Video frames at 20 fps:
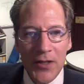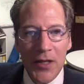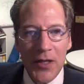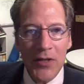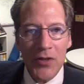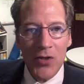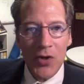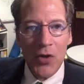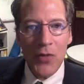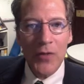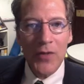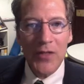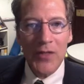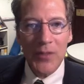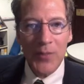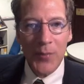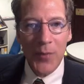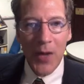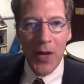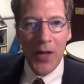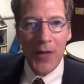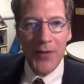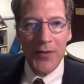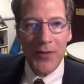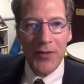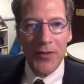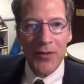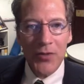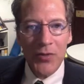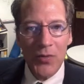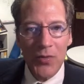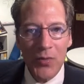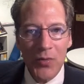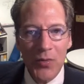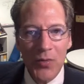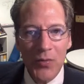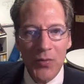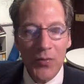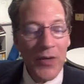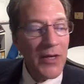That is your response to
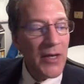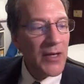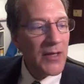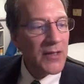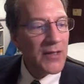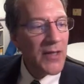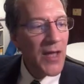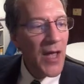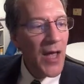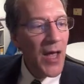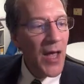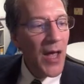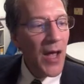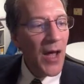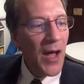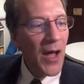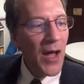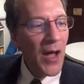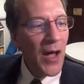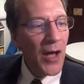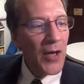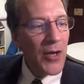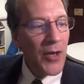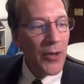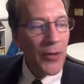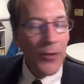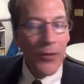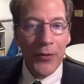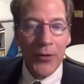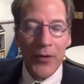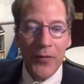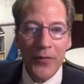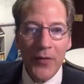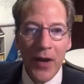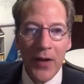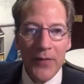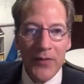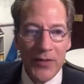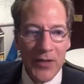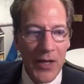readings. Another
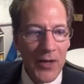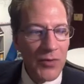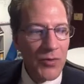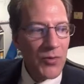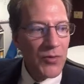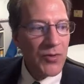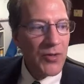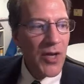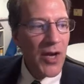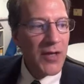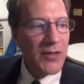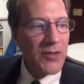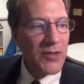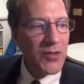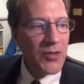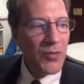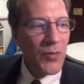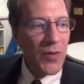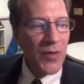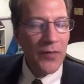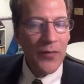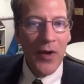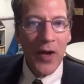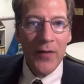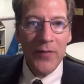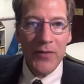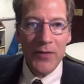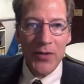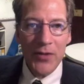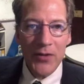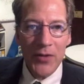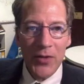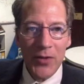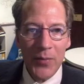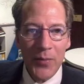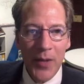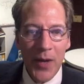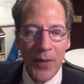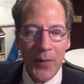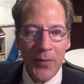35 is exercises, 25 is the
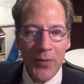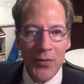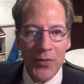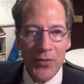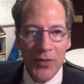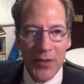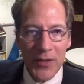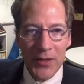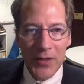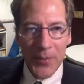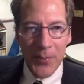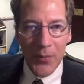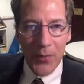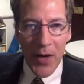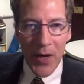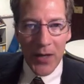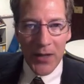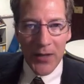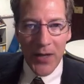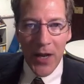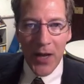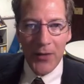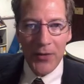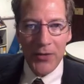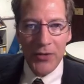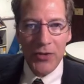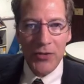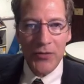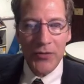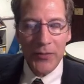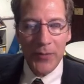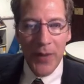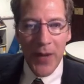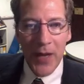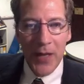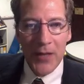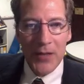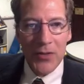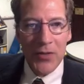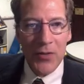term paper. So that's the breakdown. It just
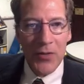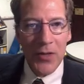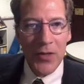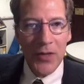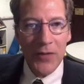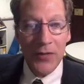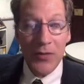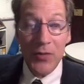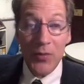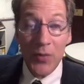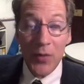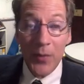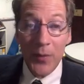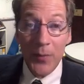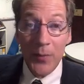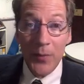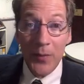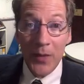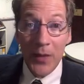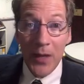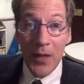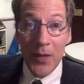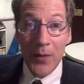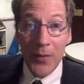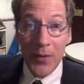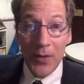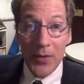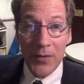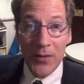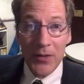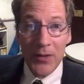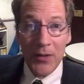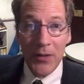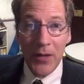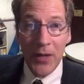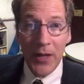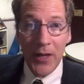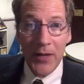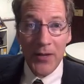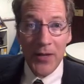reminds you that if this were an in-person
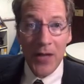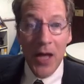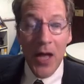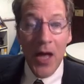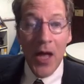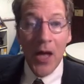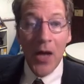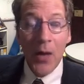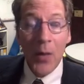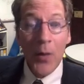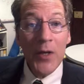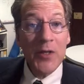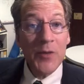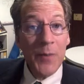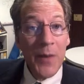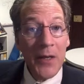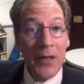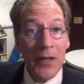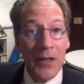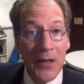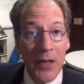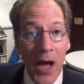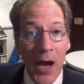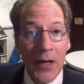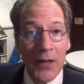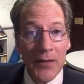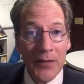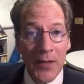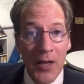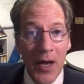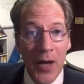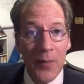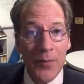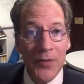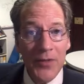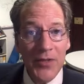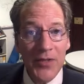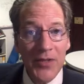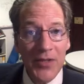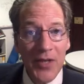class, we'd spend a lot of time
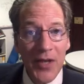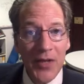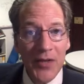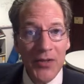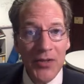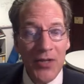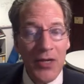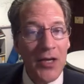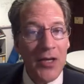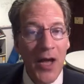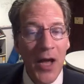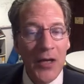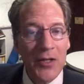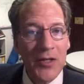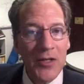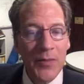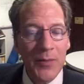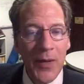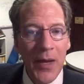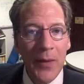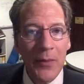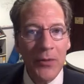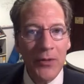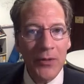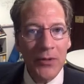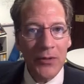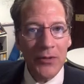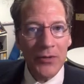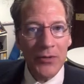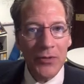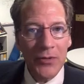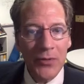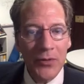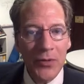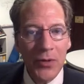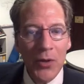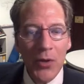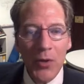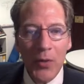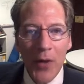discussing, and I'd just be able to
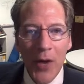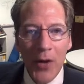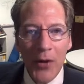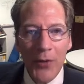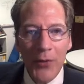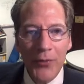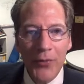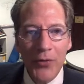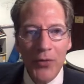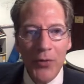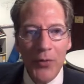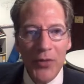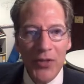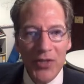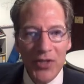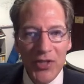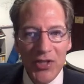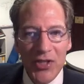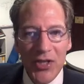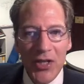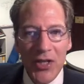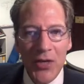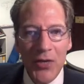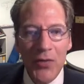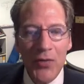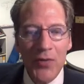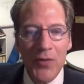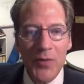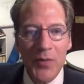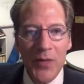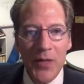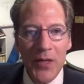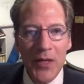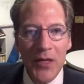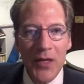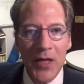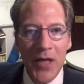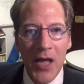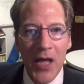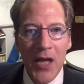look around the room and see who's being
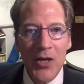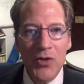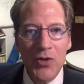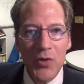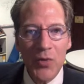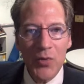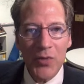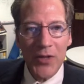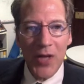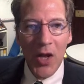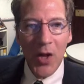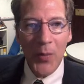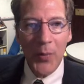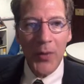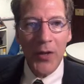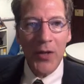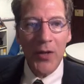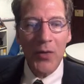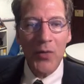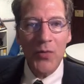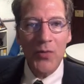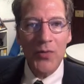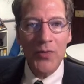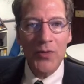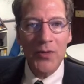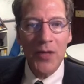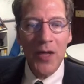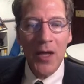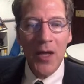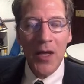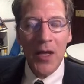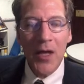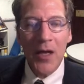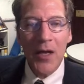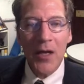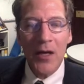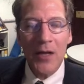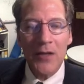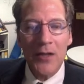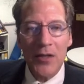engaged, who's helping, who's
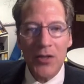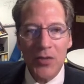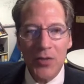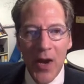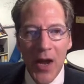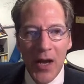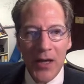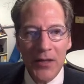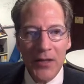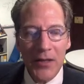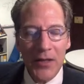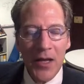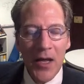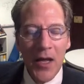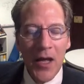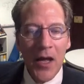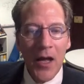distracted.